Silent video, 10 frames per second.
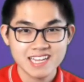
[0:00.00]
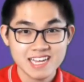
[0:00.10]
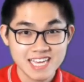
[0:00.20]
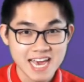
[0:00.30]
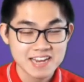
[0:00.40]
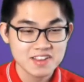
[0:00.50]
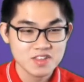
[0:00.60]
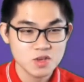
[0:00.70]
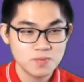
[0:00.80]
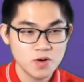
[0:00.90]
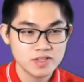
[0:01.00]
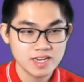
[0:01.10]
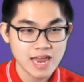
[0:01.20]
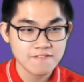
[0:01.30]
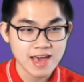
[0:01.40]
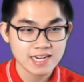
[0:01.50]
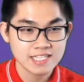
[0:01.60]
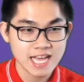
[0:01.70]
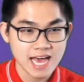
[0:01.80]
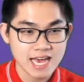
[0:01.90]
Again, you put the left-hand
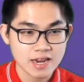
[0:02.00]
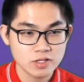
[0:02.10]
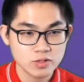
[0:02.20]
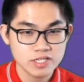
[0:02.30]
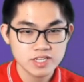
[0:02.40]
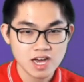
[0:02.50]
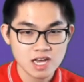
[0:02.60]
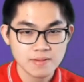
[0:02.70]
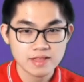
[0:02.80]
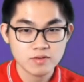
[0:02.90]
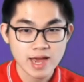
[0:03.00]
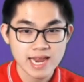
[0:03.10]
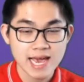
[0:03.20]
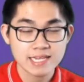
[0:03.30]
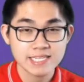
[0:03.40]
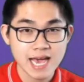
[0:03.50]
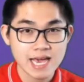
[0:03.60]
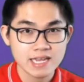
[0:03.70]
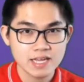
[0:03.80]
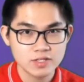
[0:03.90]
side into this column and the right-hand
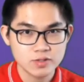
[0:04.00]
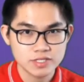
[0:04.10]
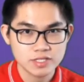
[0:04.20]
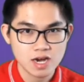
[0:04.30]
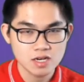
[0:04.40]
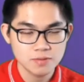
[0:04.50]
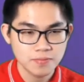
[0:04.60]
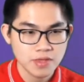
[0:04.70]
side into this column.